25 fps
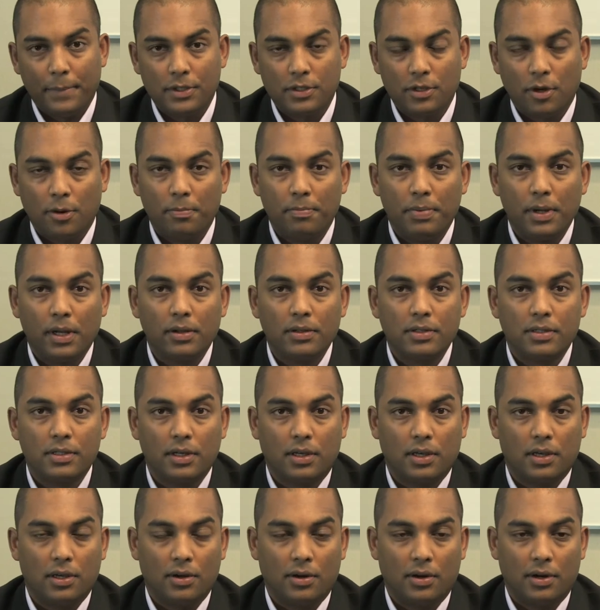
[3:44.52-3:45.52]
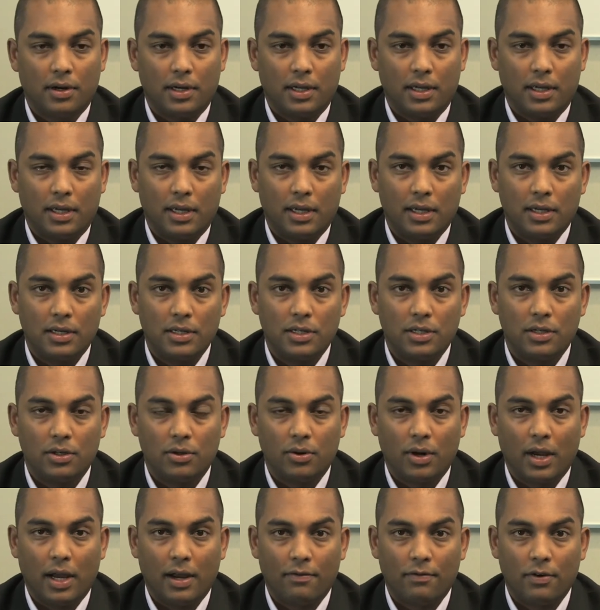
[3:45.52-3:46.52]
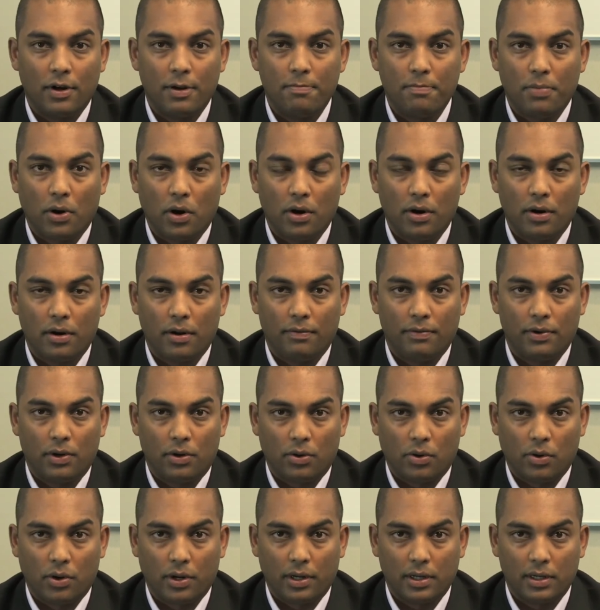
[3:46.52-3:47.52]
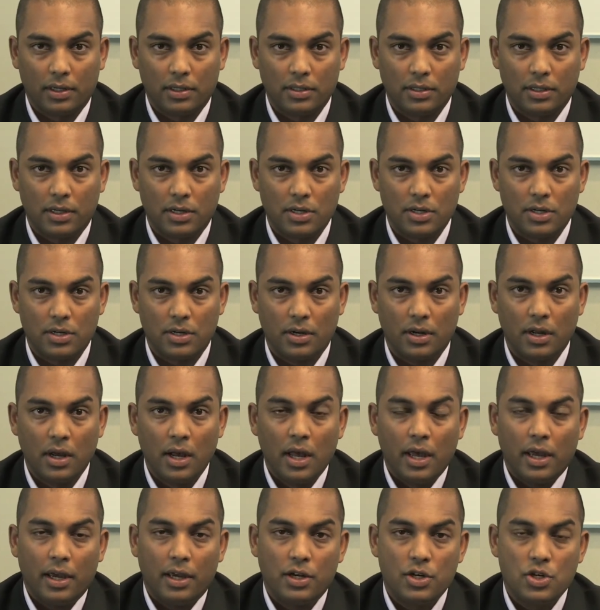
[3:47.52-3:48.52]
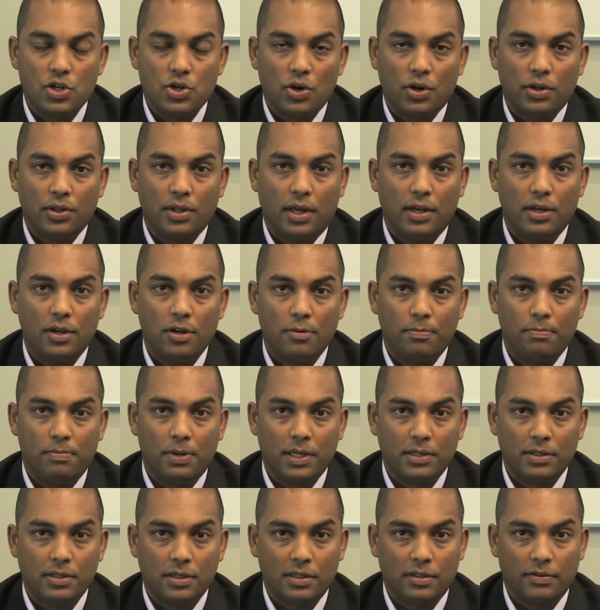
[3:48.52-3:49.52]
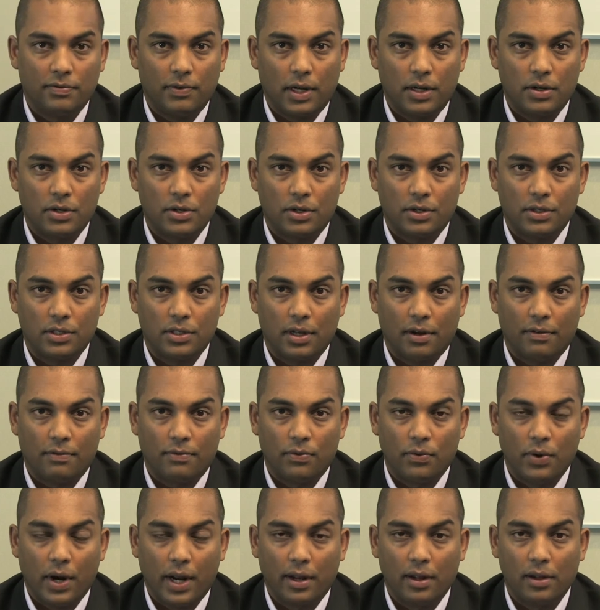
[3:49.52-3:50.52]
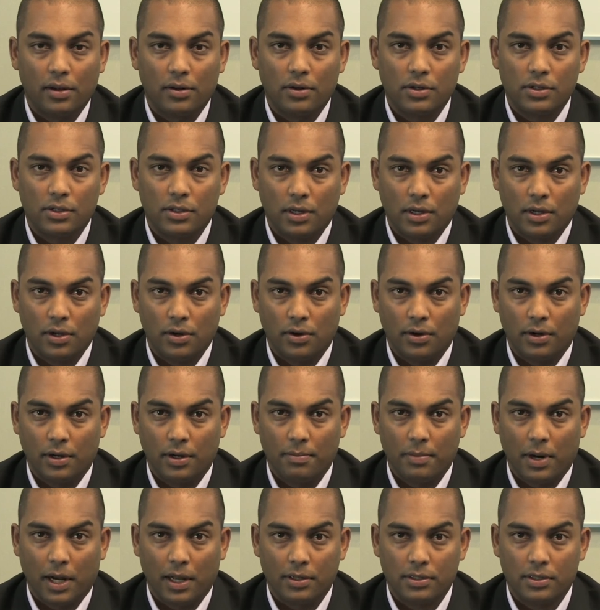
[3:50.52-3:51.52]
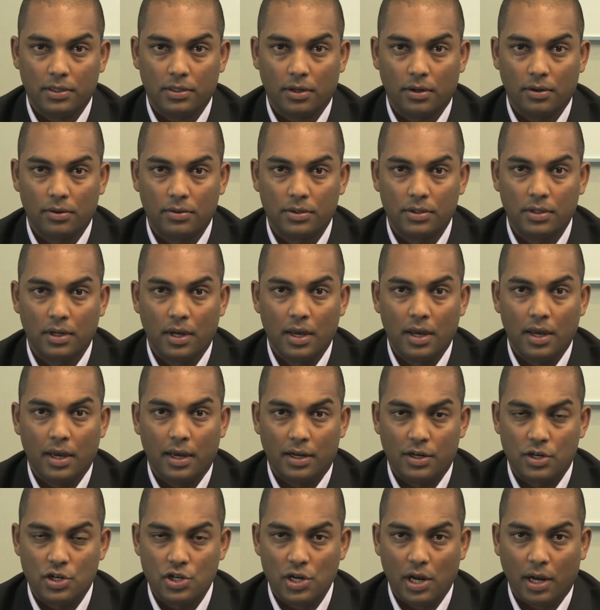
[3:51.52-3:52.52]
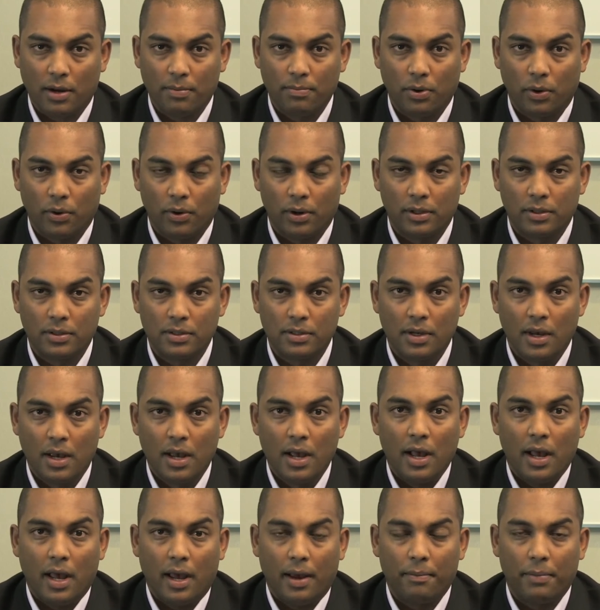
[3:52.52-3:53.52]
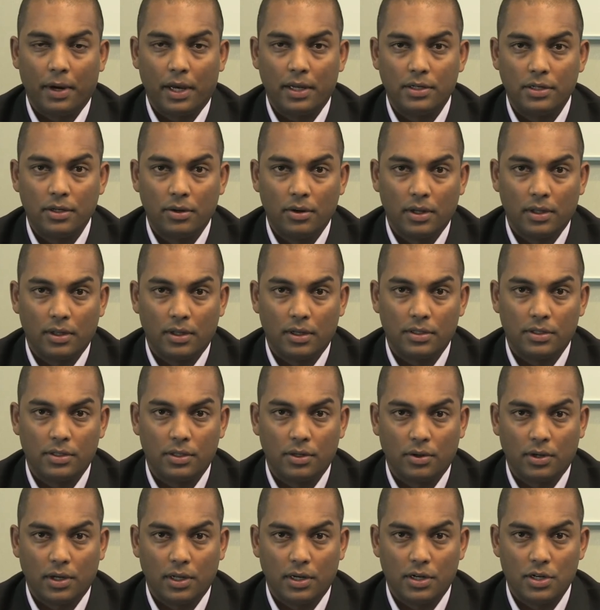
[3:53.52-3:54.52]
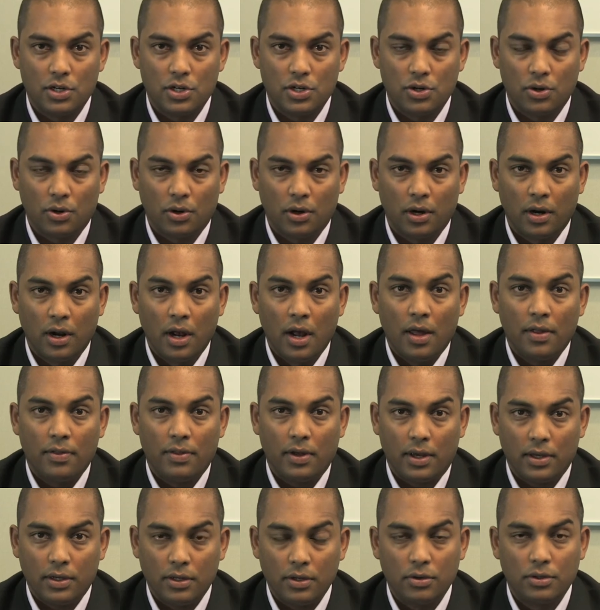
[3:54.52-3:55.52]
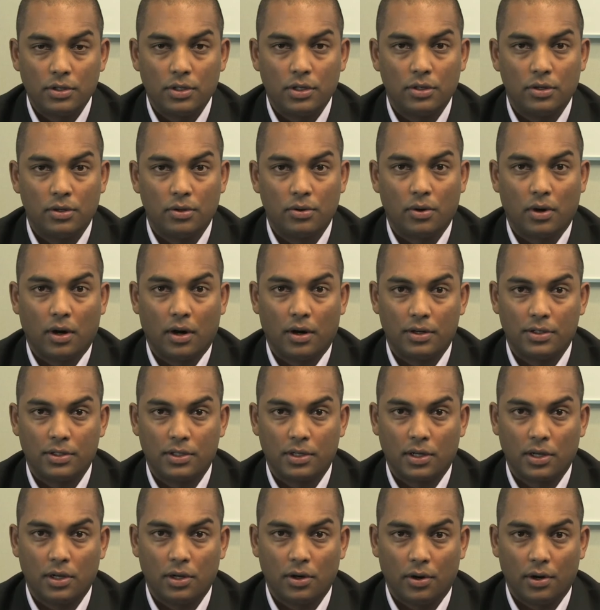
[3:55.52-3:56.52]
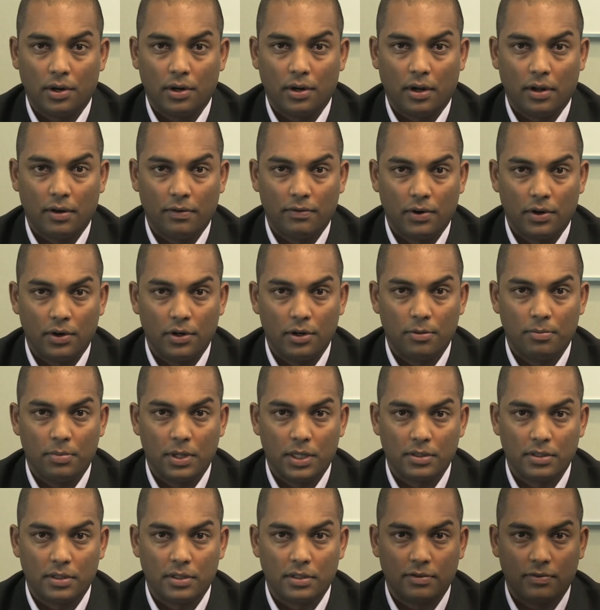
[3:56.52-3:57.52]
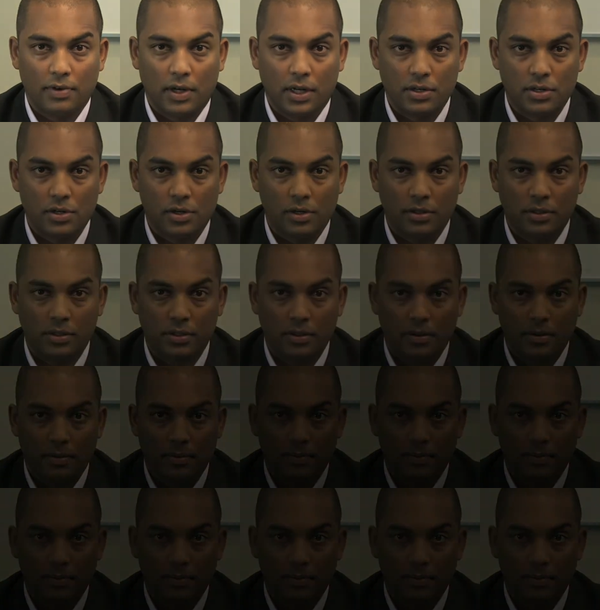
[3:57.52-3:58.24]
So build security into every part of your organization. Ensure that new business ventures have regular security milestones and checkpoints, and by doing this, you can ensure that you too are secure in all of your new business ventures.